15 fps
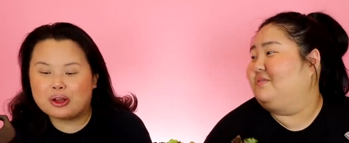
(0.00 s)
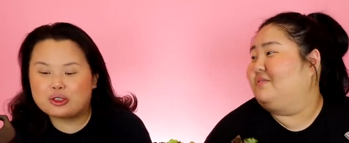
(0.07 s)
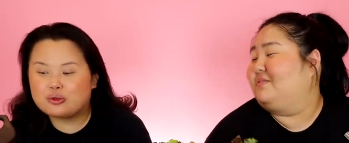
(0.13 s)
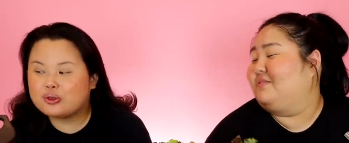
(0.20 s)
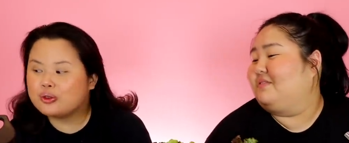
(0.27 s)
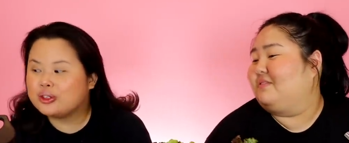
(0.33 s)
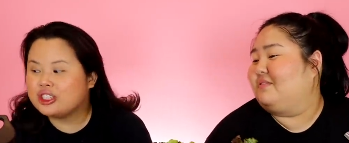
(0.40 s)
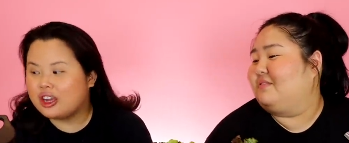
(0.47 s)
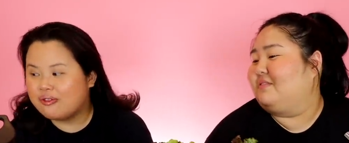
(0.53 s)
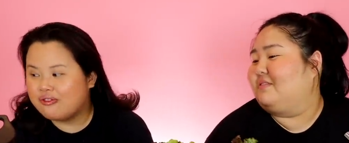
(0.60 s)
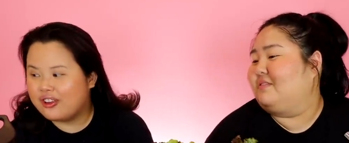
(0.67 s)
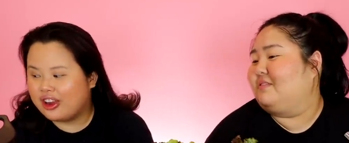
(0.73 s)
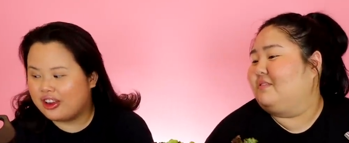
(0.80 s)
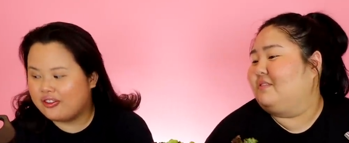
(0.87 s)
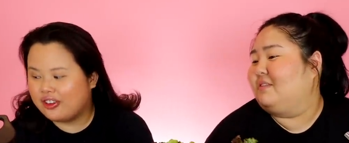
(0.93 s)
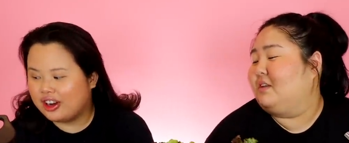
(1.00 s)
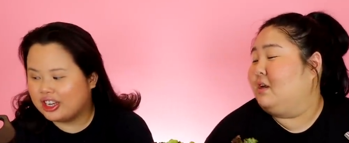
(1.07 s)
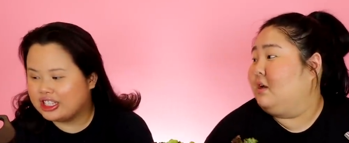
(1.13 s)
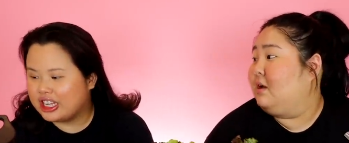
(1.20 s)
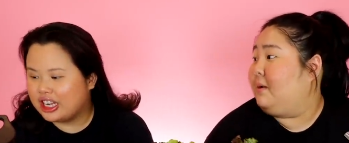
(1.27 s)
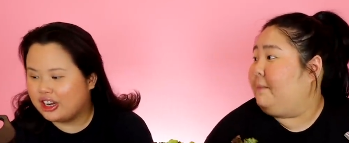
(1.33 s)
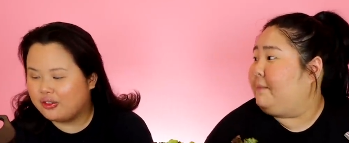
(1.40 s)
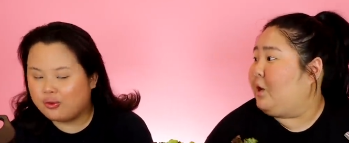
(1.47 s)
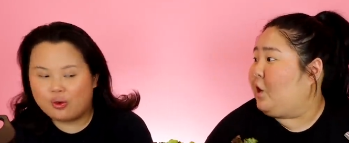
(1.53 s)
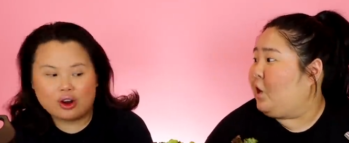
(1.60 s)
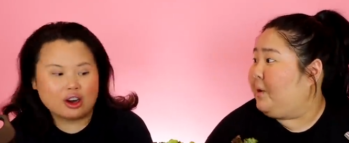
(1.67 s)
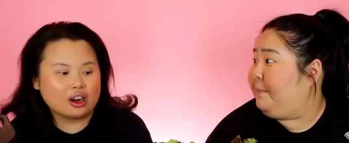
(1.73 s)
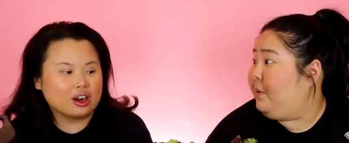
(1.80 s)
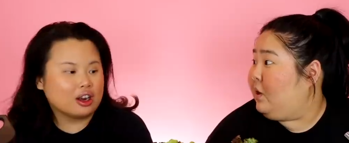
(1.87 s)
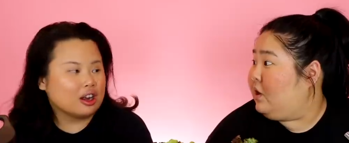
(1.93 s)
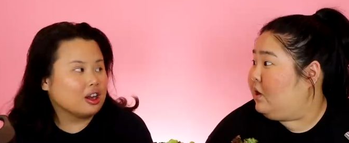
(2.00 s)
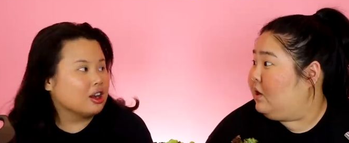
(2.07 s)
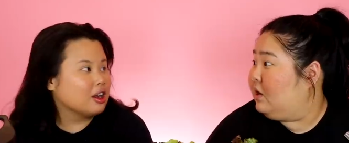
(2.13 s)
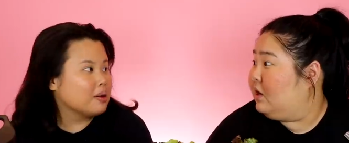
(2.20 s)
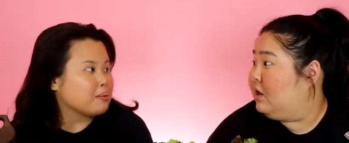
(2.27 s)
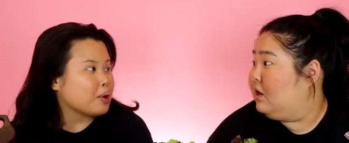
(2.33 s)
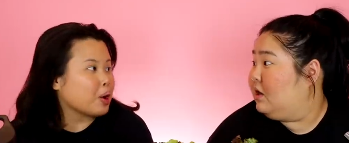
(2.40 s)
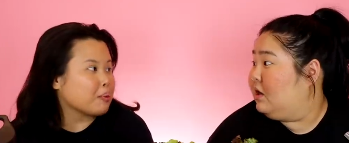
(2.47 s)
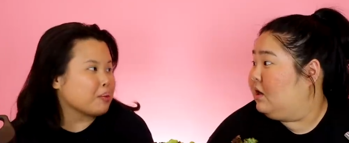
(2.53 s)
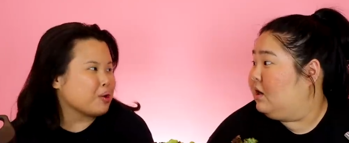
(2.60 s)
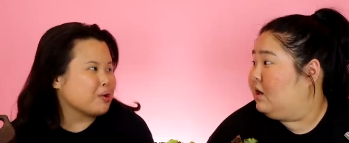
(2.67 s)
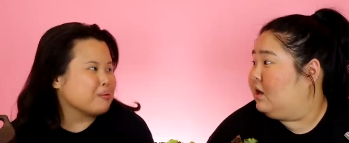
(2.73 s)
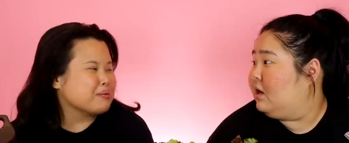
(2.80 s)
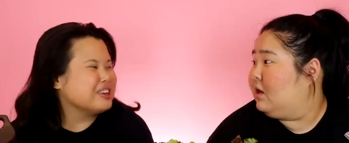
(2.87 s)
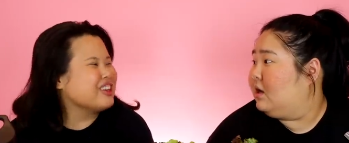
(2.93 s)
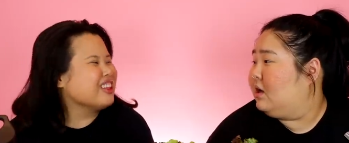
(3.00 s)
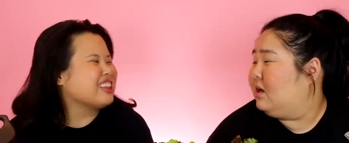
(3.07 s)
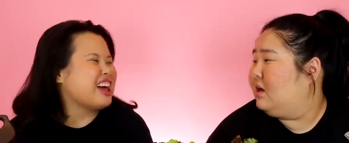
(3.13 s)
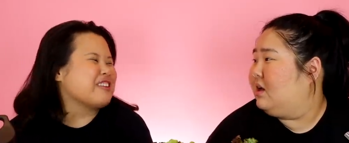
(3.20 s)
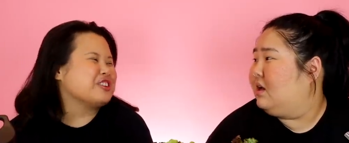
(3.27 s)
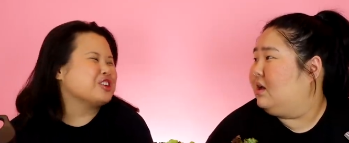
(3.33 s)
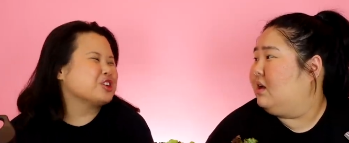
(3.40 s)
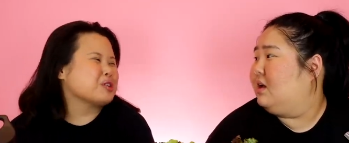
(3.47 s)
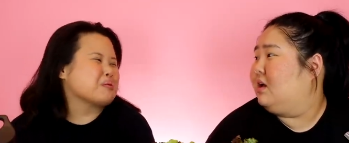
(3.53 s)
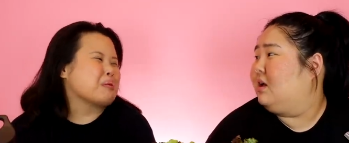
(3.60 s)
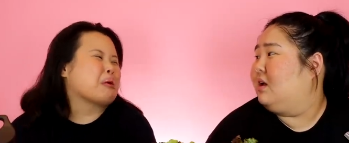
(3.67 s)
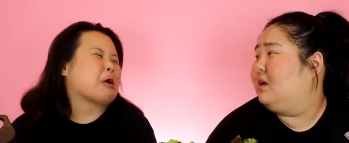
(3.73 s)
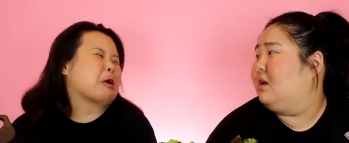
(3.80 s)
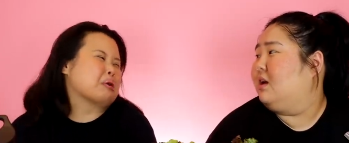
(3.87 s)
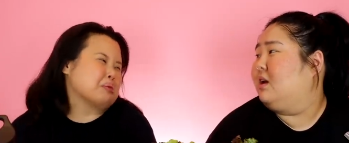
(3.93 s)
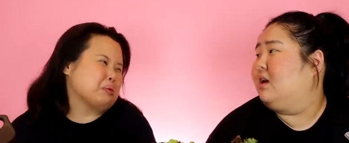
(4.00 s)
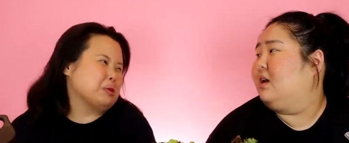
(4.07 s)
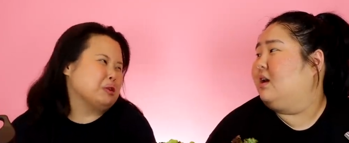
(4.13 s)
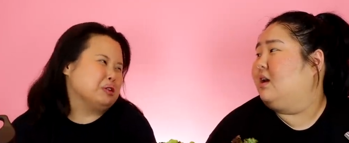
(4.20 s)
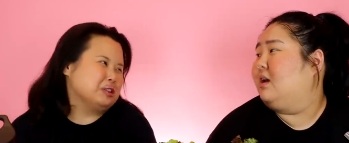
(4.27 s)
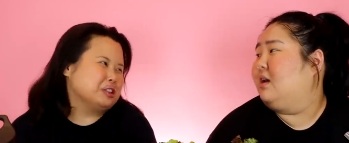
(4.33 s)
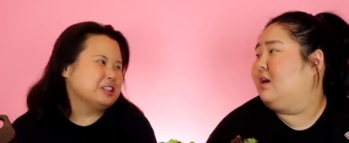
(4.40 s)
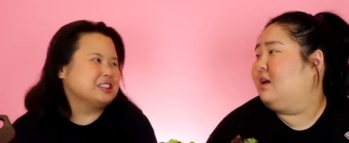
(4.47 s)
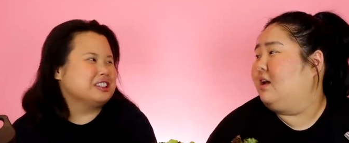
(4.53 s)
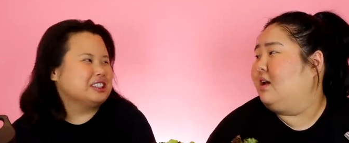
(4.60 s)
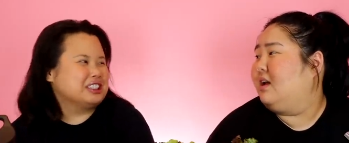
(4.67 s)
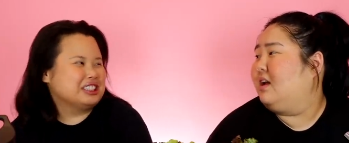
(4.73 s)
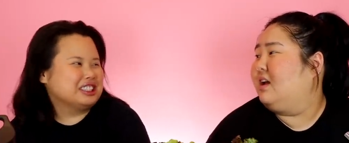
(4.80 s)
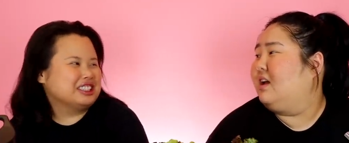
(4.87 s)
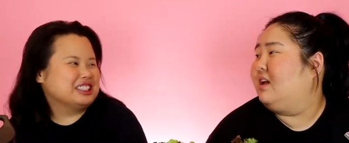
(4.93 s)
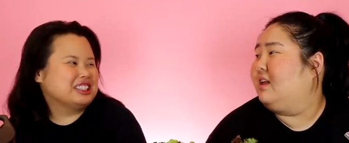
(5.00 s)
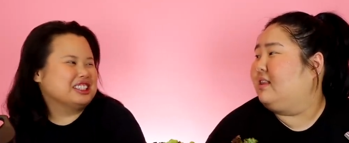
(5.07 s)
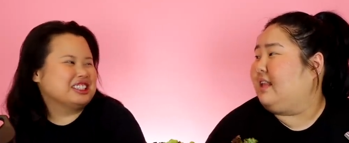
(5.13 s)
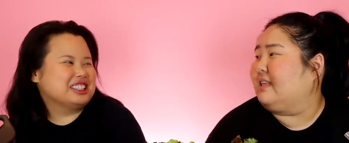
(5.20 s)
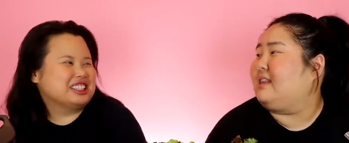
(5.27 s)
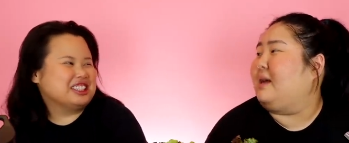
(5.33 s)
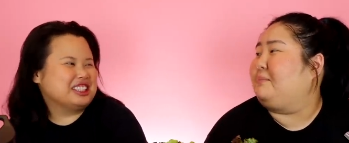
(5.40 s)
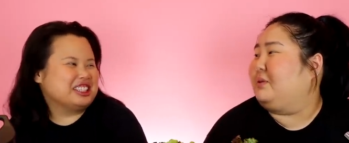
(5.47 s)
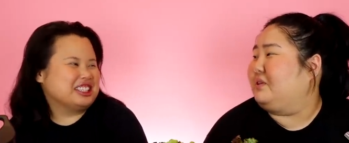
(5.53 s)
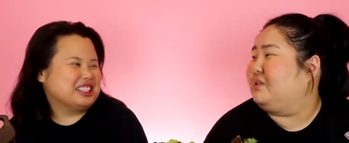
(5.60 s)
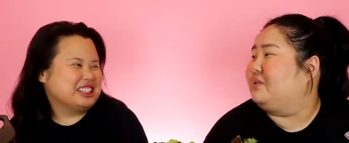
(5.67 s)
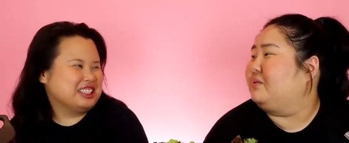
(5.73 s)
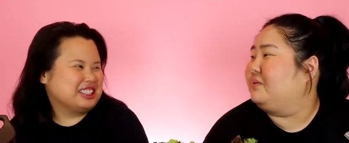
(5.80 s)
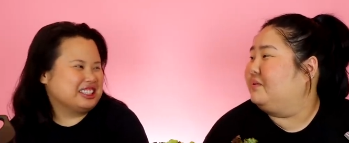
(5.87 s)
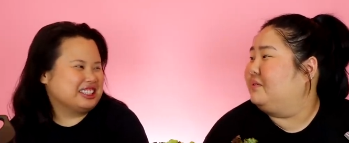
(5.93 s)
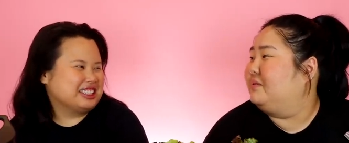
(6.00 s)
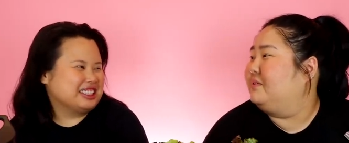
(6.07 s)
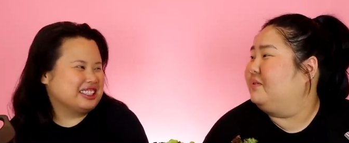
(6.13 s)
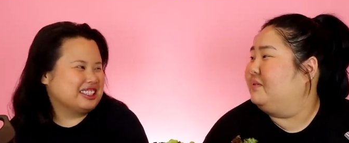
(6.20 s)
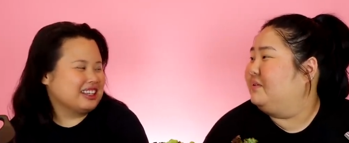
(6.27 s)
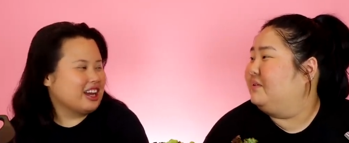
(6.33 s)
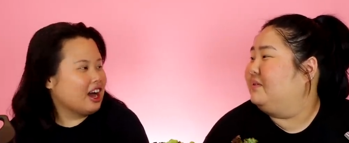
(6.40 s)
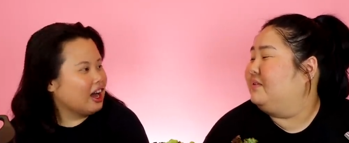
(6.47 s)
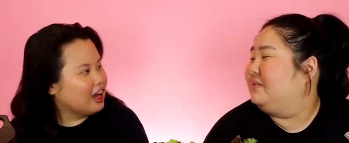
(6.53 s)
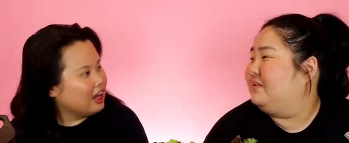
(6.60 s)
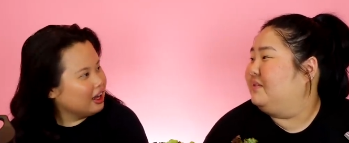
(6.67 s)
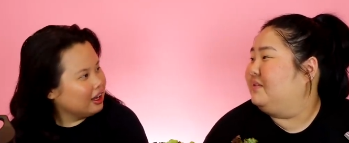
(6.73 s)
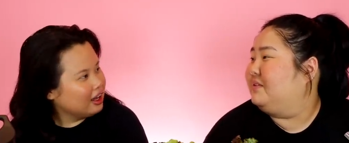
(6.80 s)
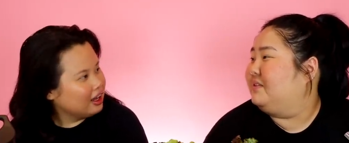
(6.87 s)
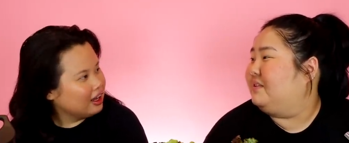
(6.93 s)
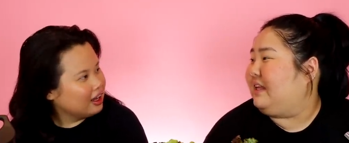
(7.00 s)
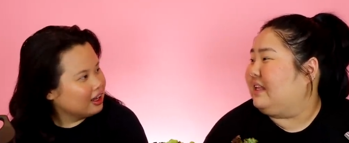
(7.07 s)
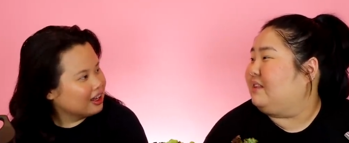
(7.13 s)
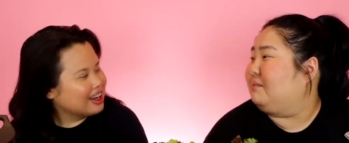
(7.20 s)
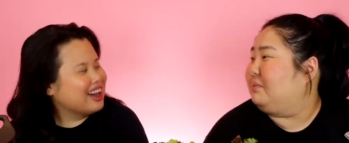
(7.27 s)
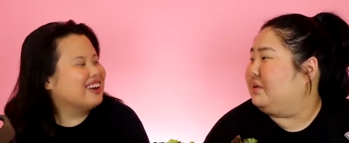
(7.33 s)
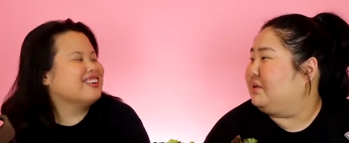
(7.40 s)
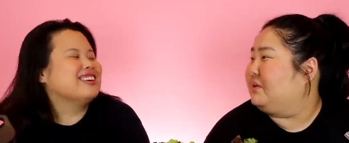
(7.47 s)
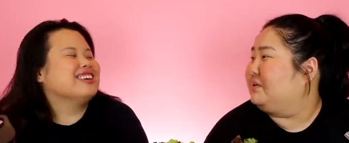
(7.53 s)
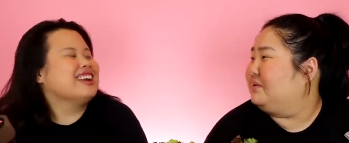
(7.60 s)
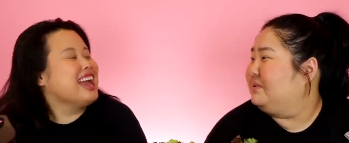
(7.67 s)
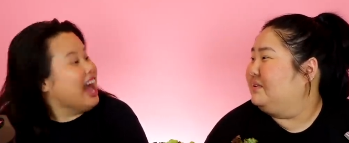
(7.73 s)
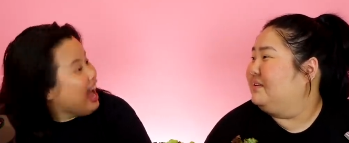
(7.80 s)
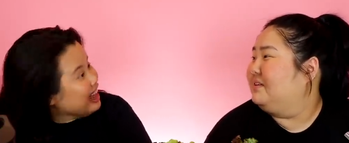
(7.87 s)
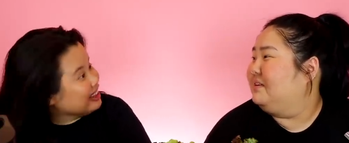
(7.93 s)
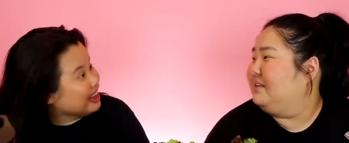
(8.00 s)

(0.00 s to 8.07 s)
Speaker 1: one, which I'm very, very excited for. Purple? Purple, but not lavender. Purple. Like that blue? Huh? Like the blue. Oh, I